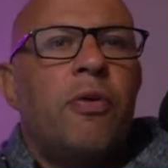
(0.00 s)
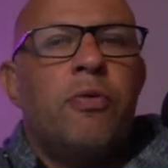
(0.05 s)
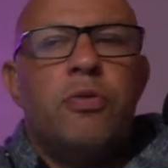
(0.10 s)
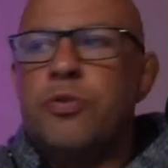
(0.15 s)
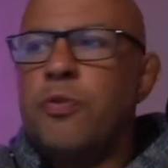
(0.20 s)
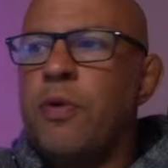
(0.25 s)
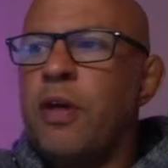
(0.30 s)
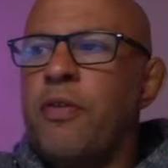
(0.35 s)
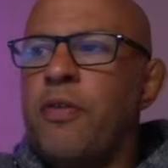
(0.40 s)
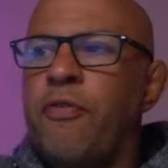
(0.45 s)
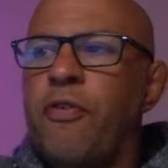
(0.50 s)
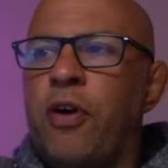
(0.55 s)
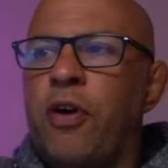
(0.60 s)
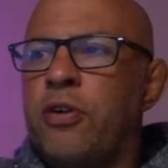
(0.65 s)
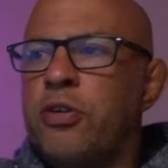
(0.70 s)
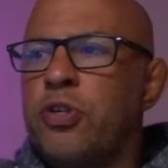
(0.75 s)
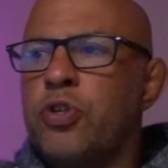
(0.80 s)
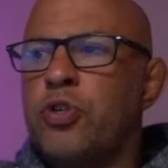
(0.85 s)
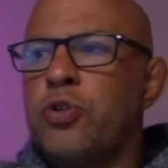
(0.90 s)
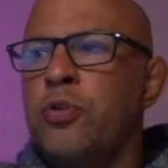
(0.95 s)
Would you rather fight
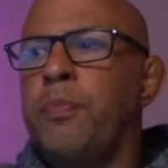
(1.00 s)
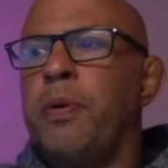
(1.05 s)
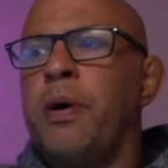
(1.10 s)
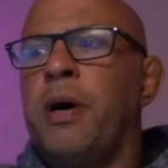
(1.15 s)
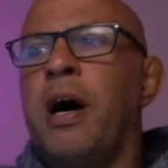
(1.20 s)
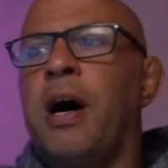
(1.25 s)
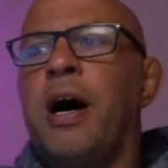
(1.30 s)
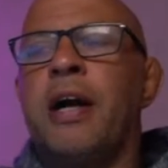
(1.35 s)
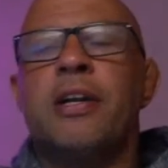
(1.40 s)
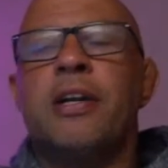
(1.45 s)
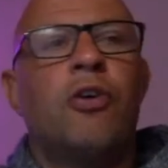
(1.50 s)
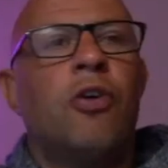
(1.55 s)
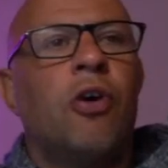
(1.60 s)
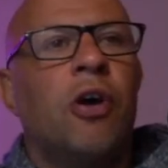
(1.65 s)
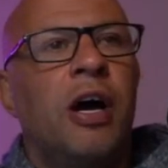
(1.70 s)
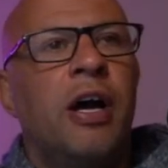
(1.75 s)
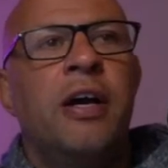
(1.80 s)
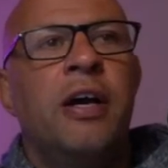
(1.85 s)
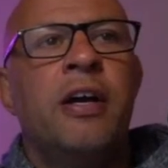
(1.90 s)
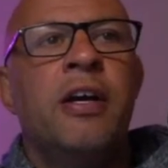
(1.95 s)
a super hard
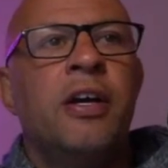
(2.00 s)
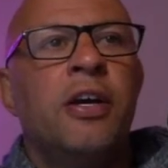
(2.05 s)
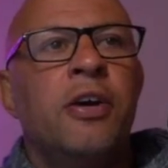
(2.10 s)
guy